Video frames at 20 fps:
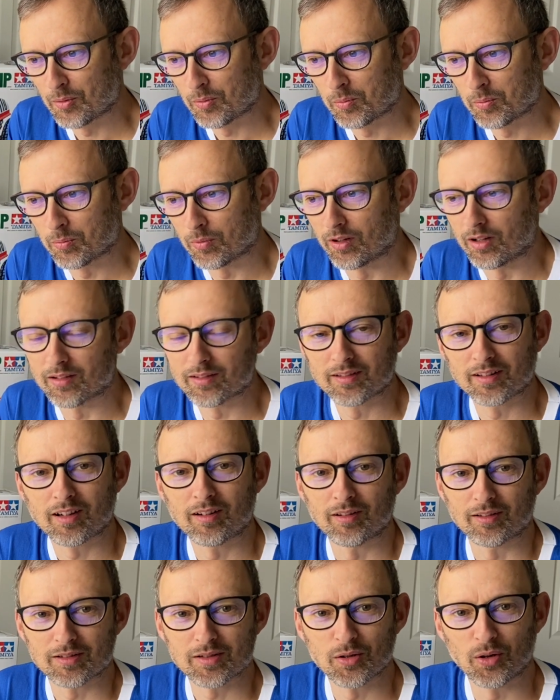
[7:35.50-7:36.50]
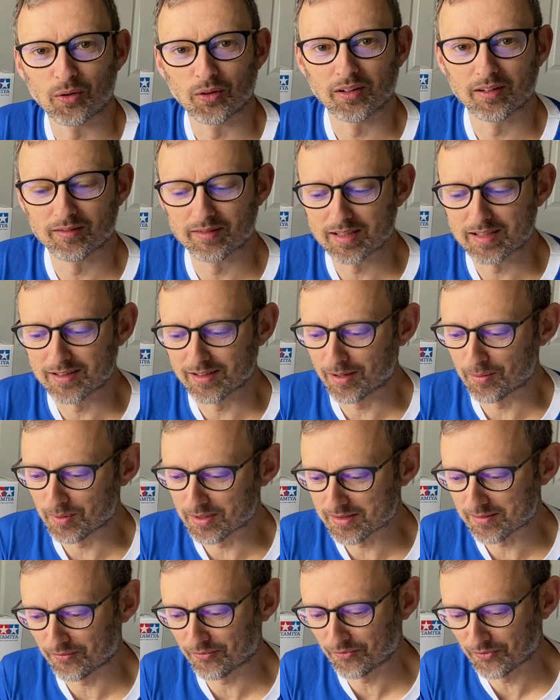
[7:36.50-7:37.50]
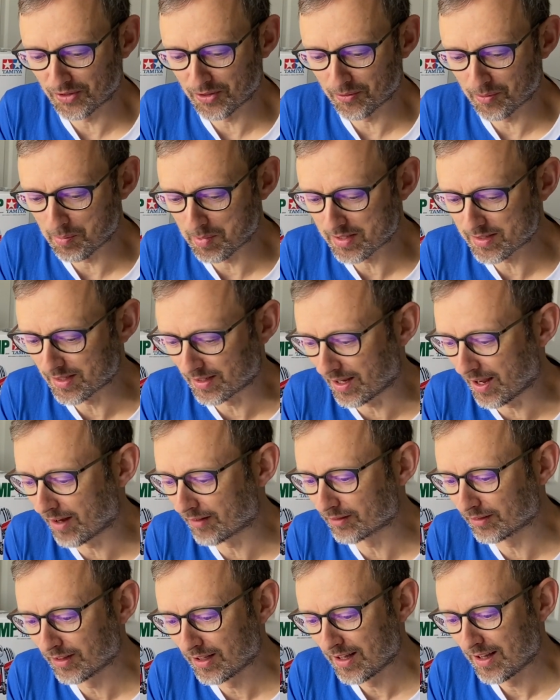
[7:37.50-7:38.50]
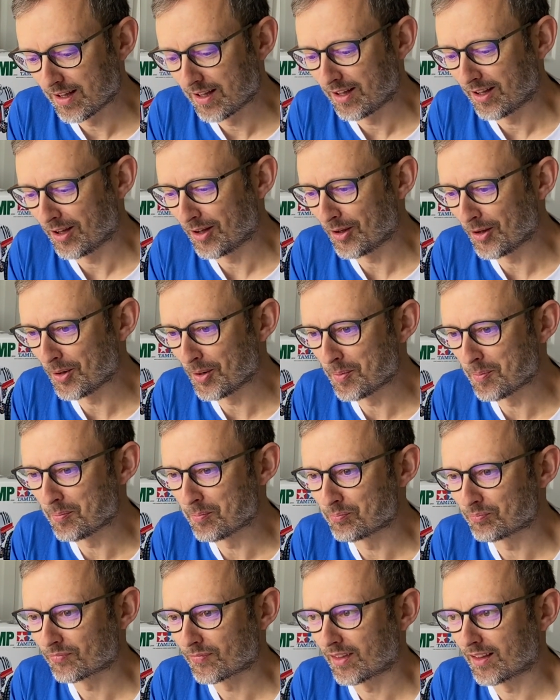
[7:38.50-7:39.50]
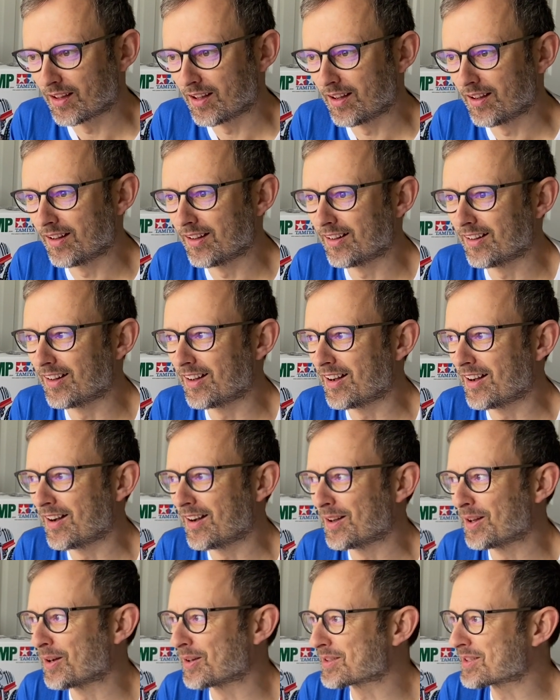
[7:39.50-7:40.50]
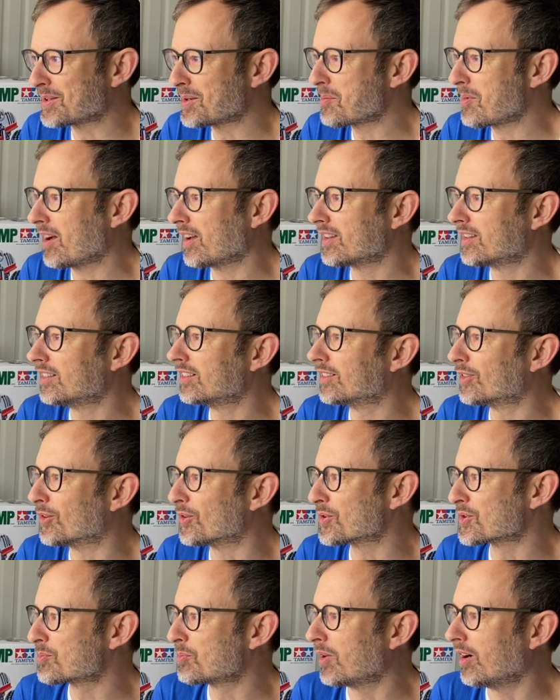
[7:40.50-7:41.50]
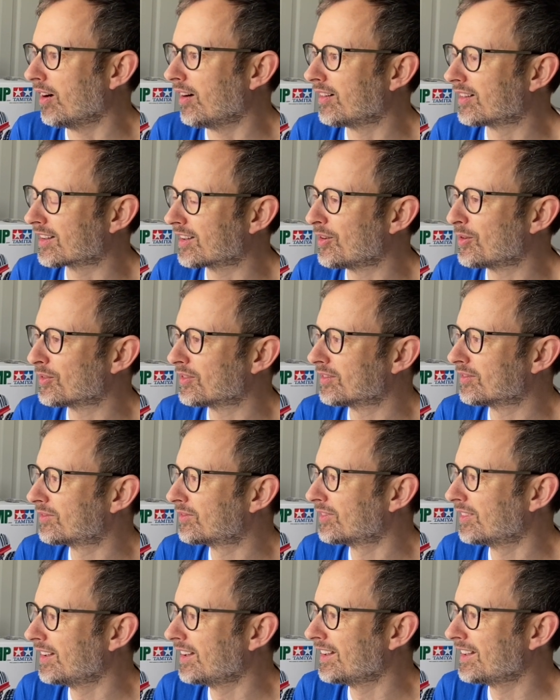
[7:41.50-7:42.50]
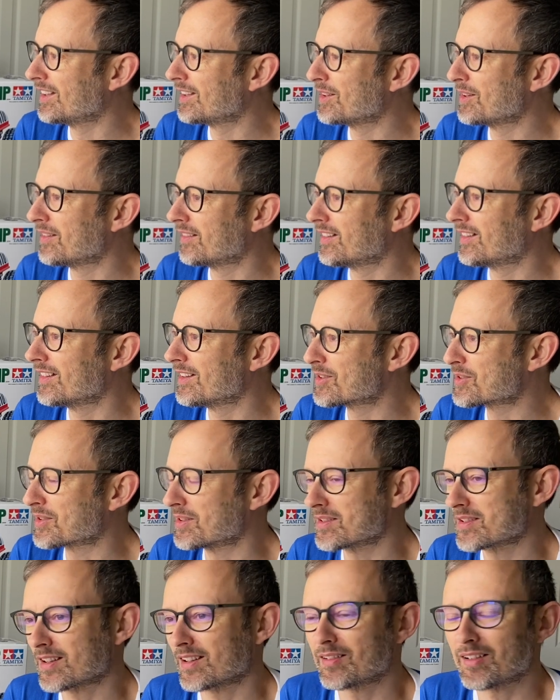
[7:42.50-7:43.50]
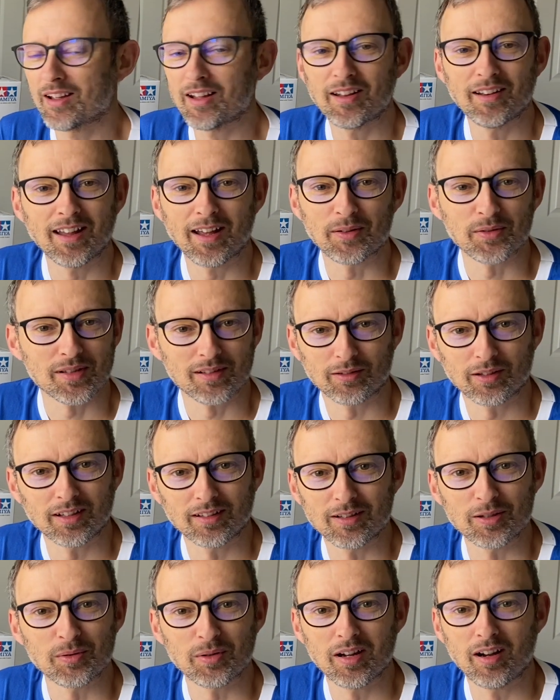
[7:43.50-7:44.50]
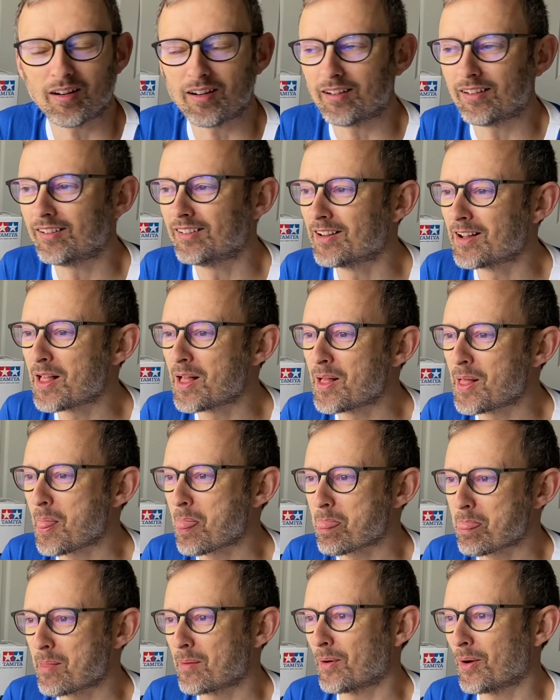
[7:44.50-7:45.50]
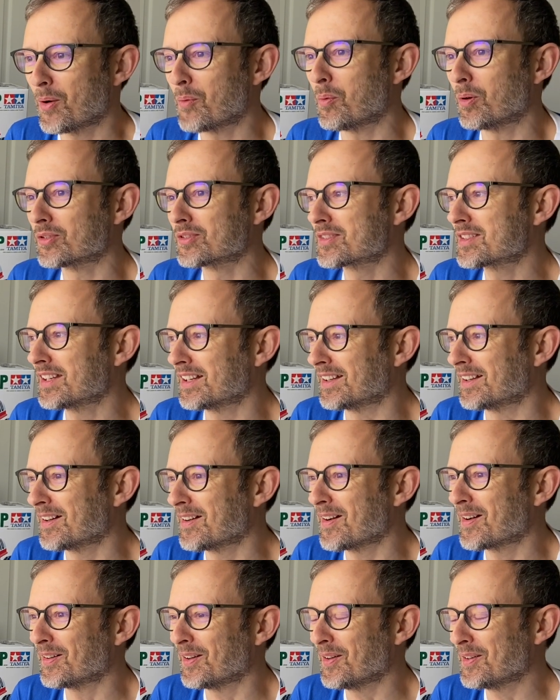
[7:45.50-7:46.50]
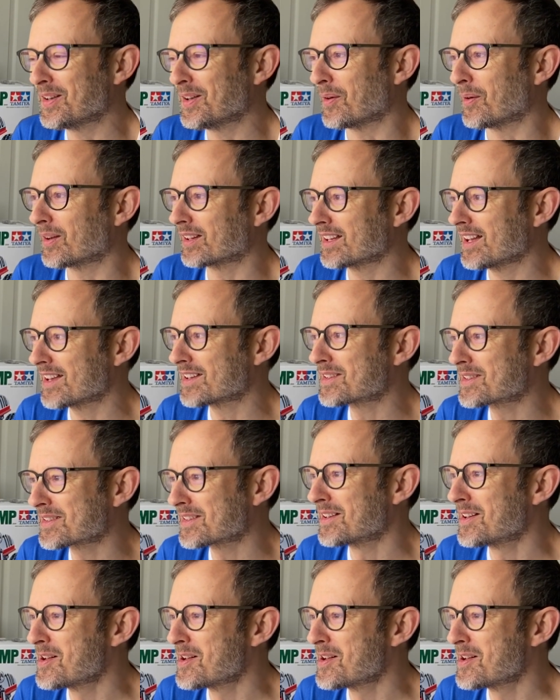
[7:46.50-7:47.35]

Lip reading: what the kind of title of the video is, fear of missing out. I don't know about you guys, but I kind of, as soon as they announce like a new car, I want it. I guess